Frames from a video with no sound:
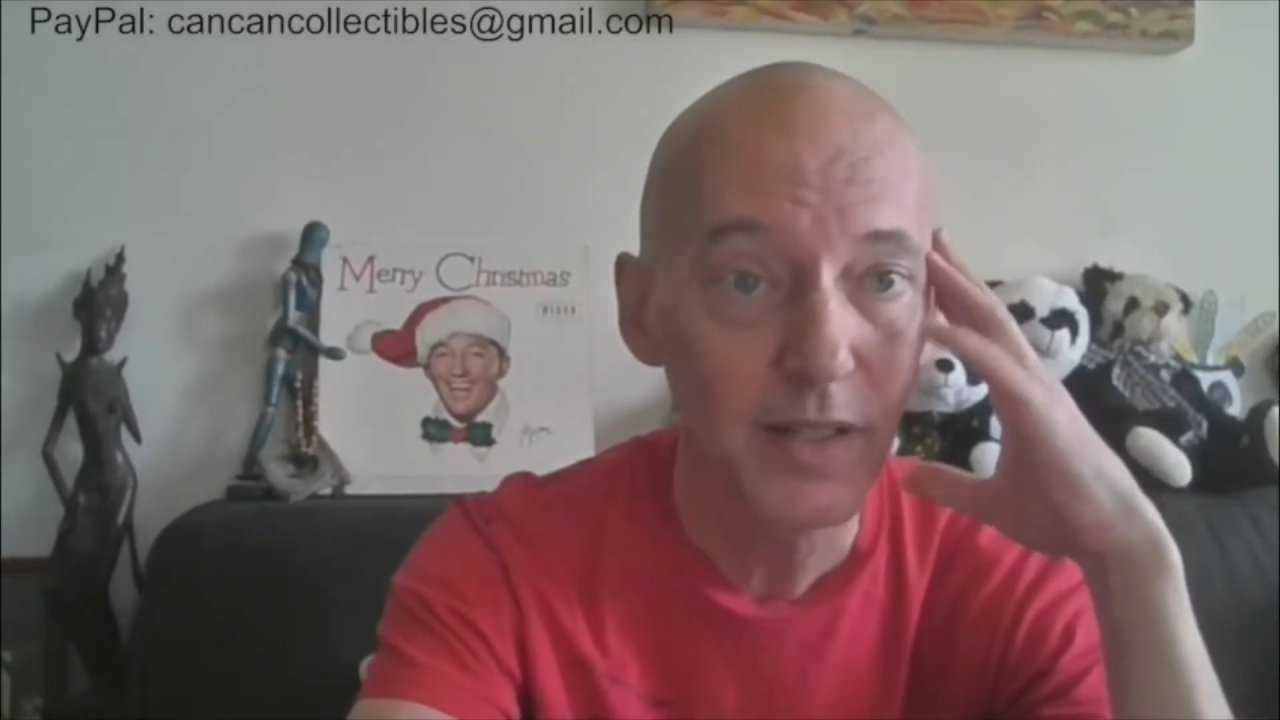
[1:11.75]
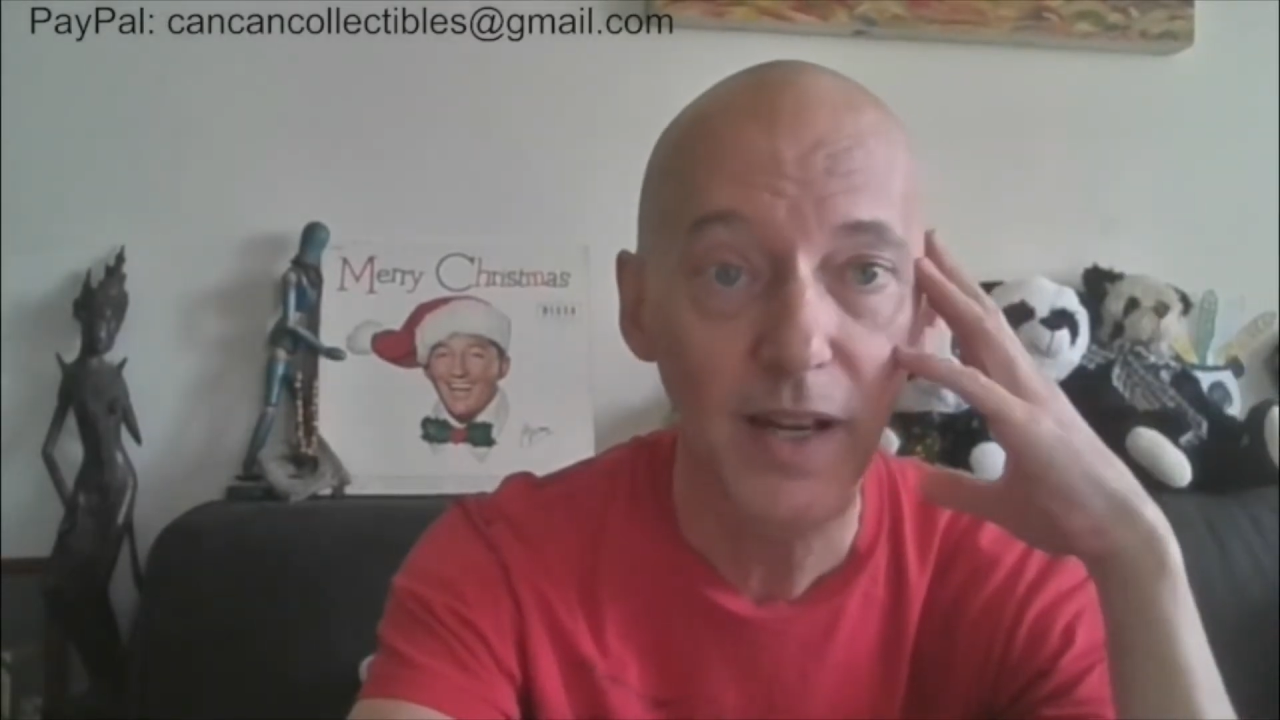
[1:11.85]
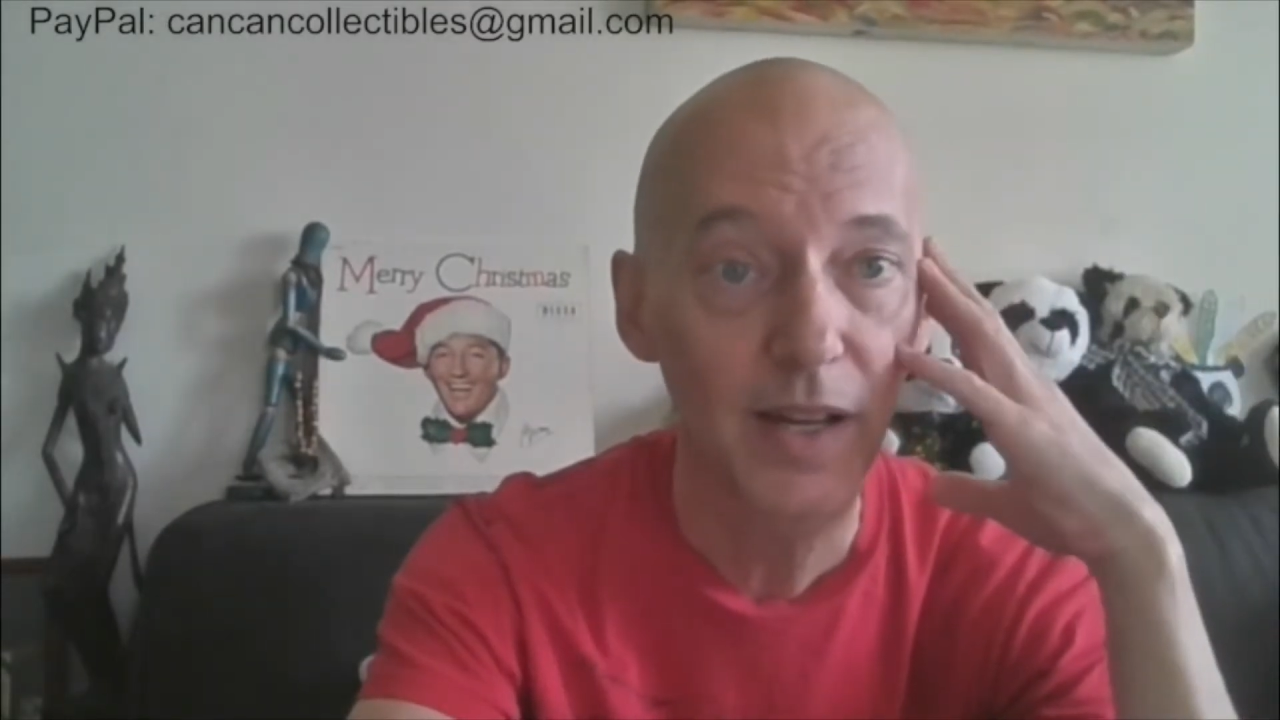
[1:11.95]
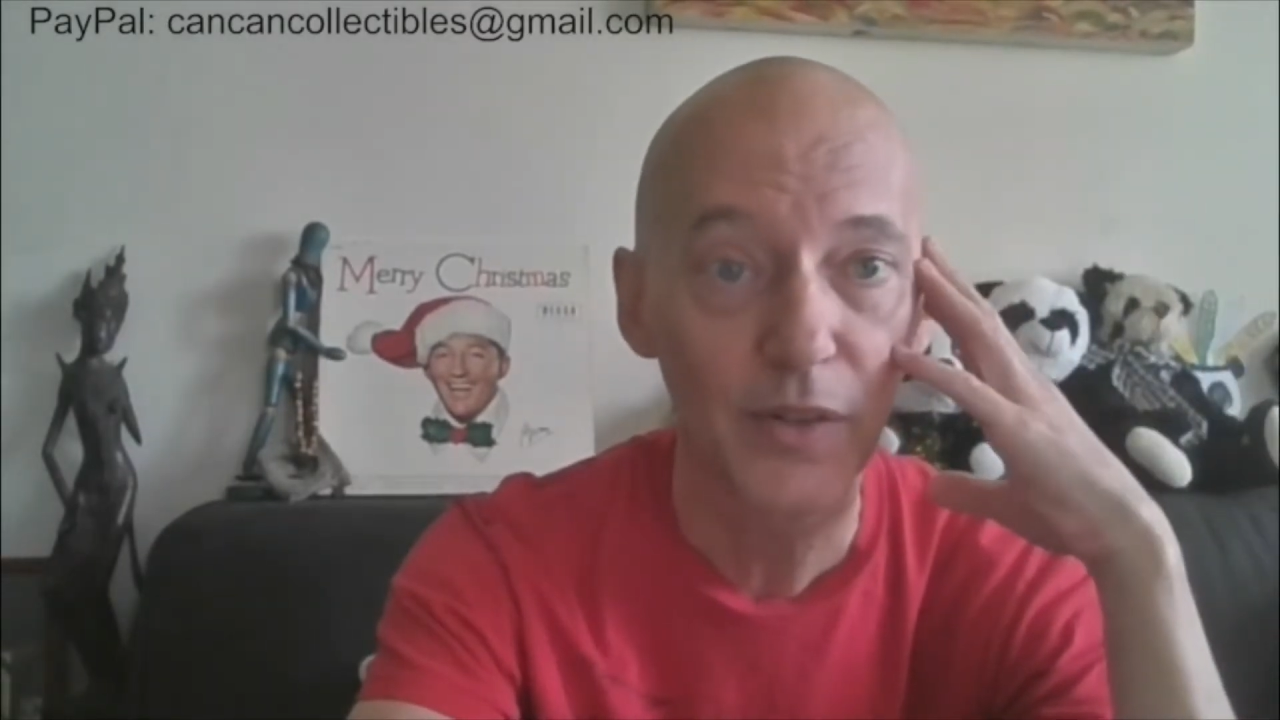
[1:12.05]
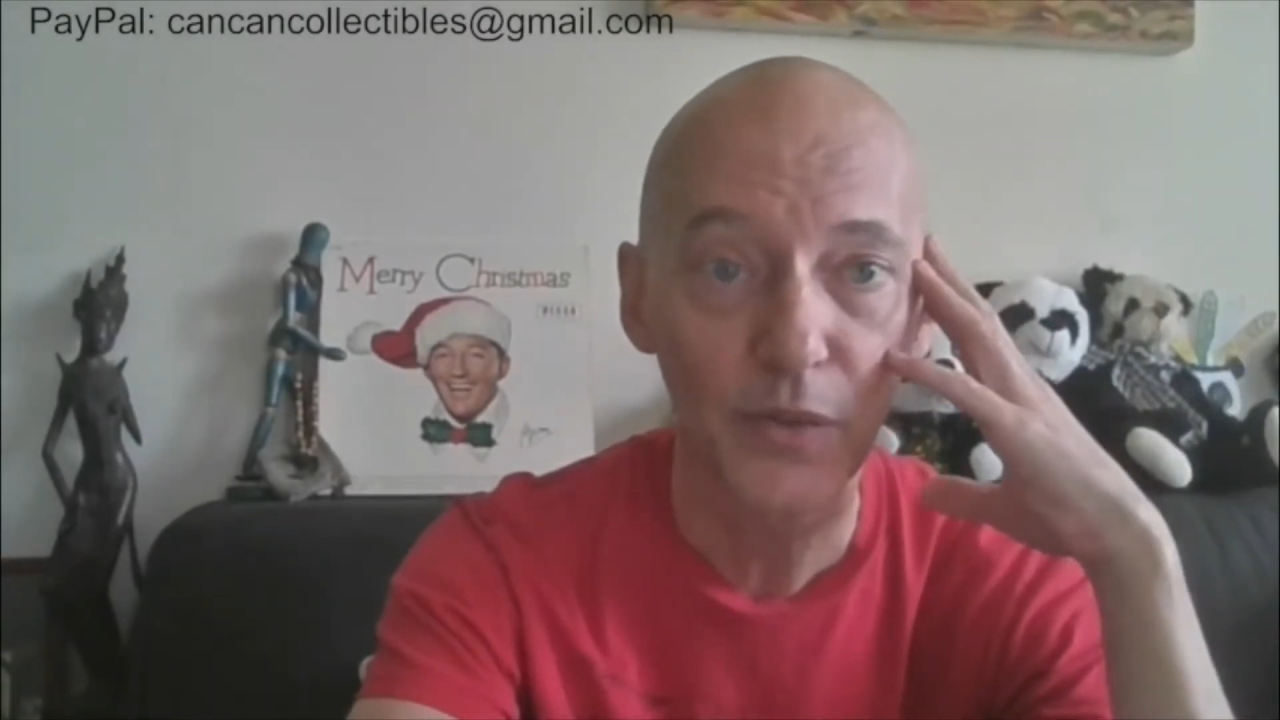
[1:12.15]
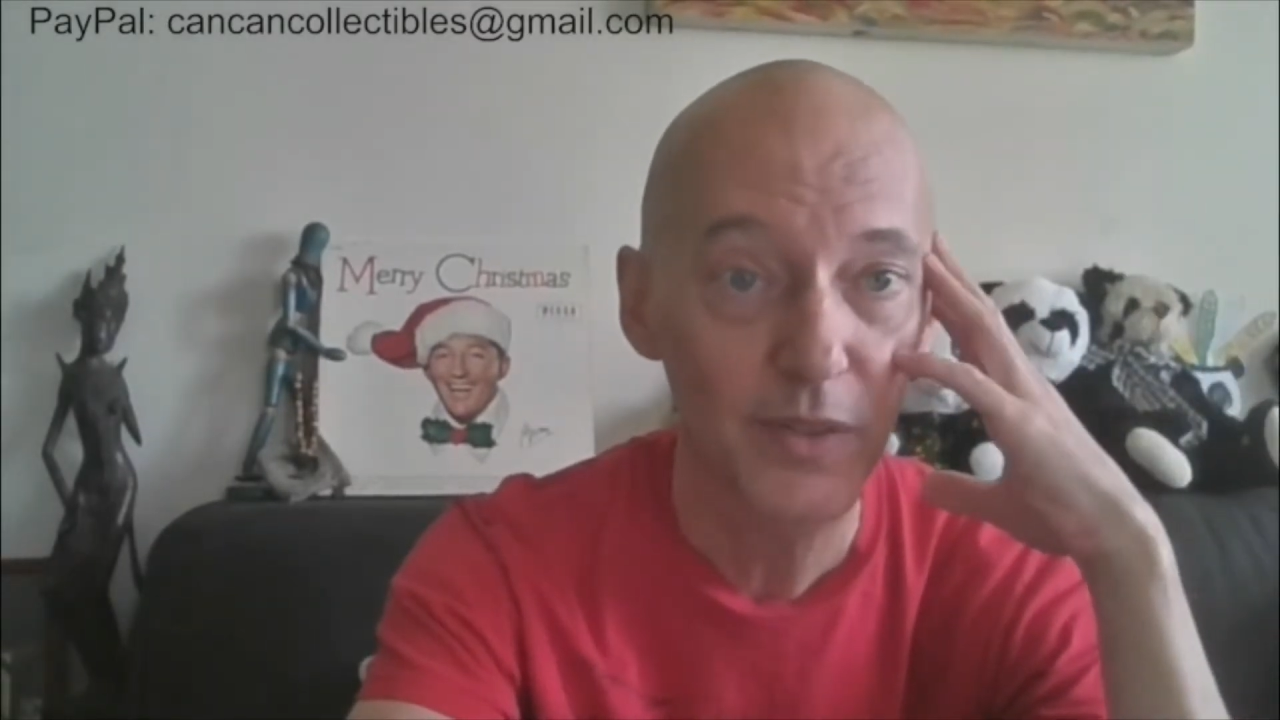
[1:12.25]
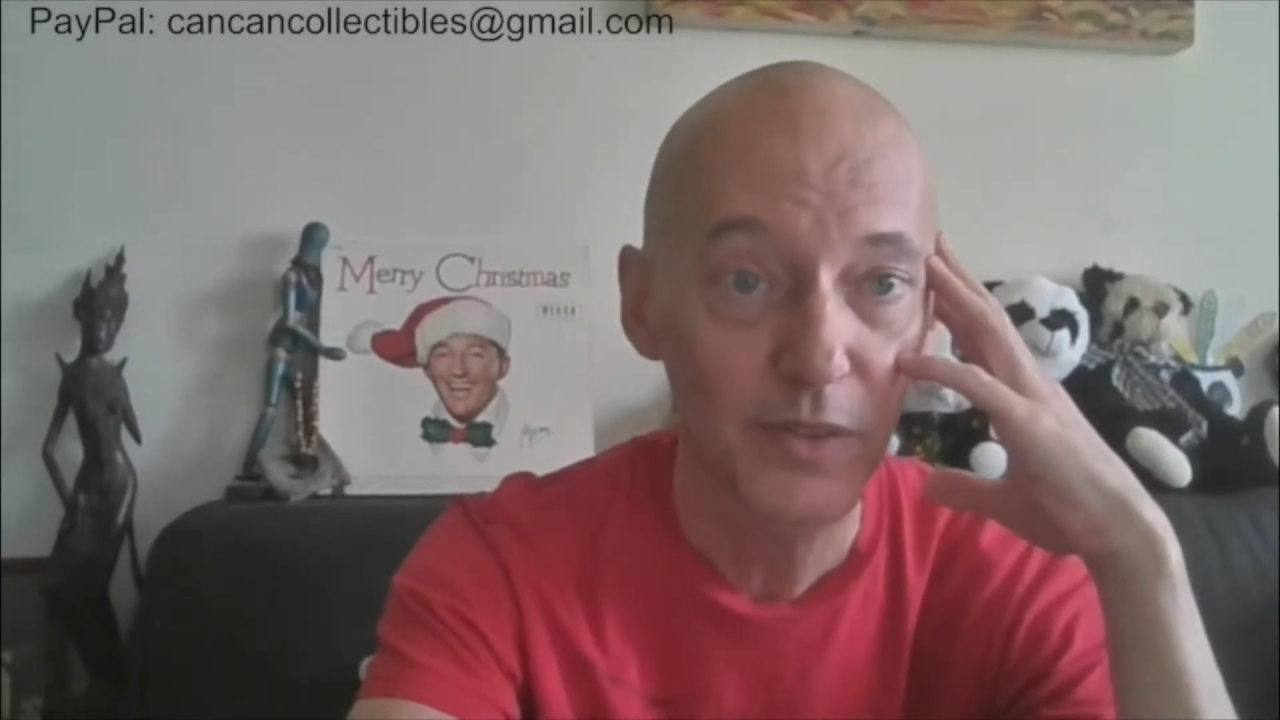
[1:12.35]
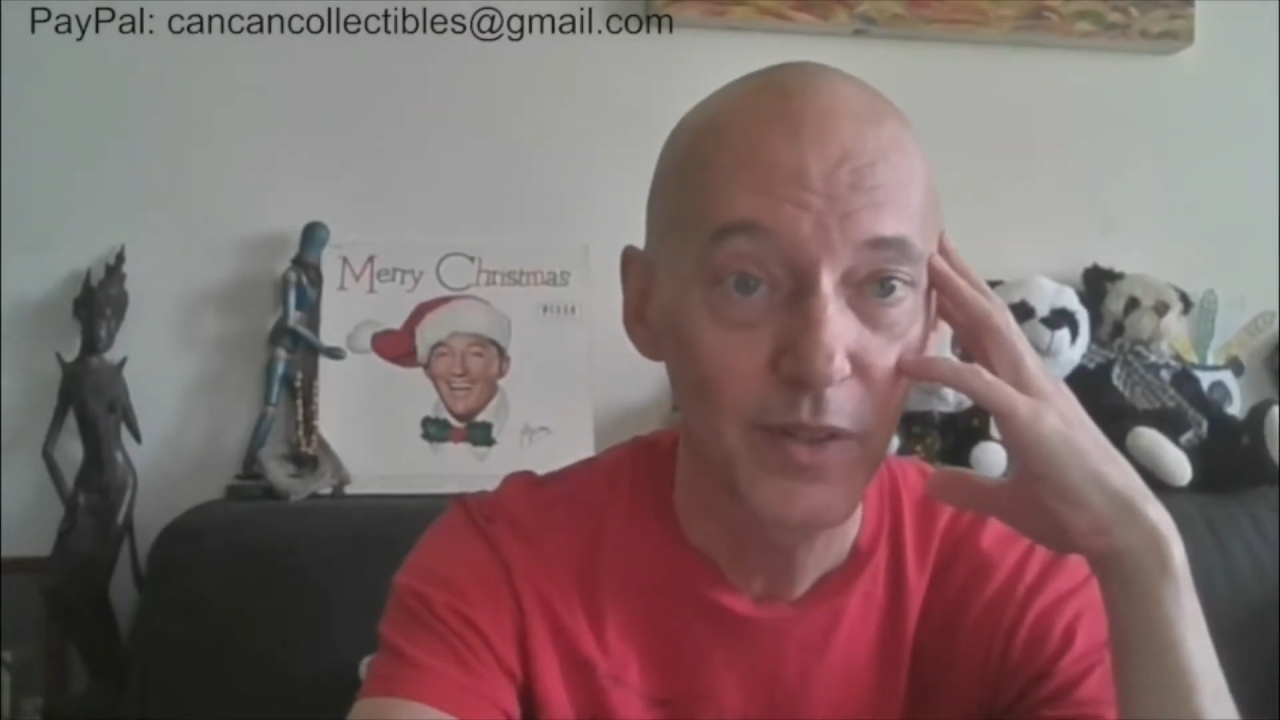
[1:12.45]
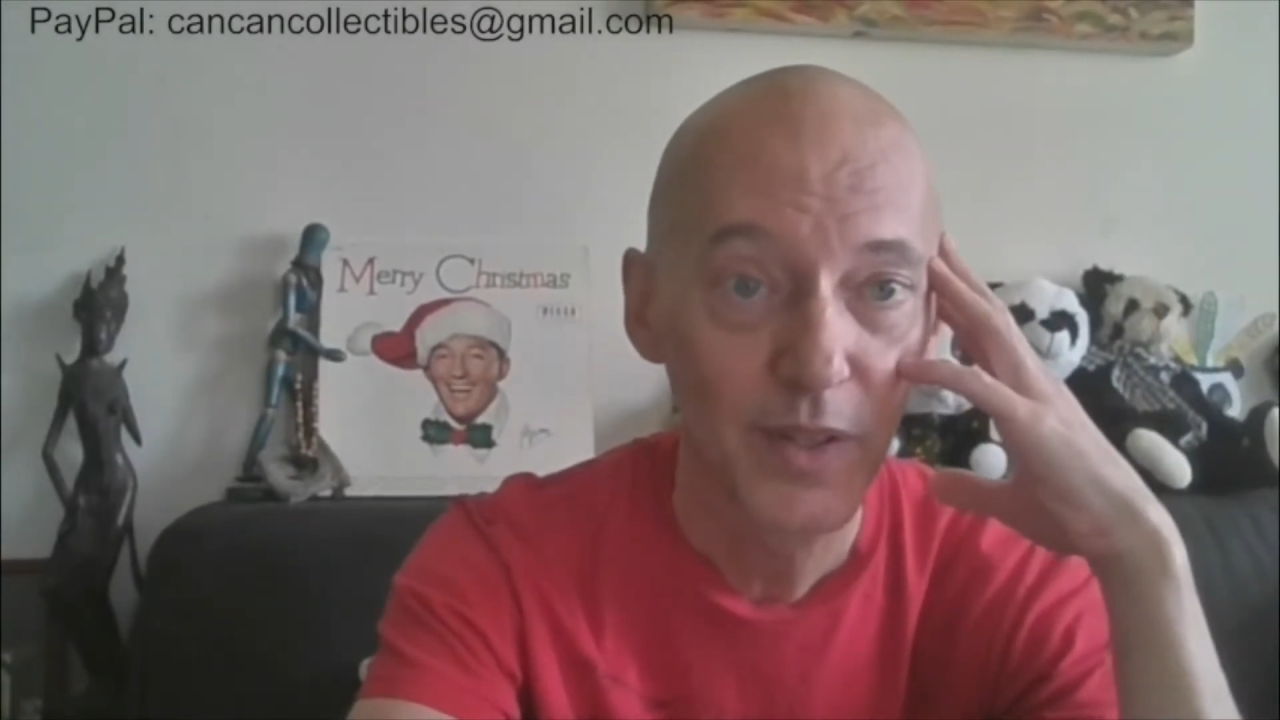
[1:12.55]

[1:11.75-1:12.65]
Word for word: I don't know.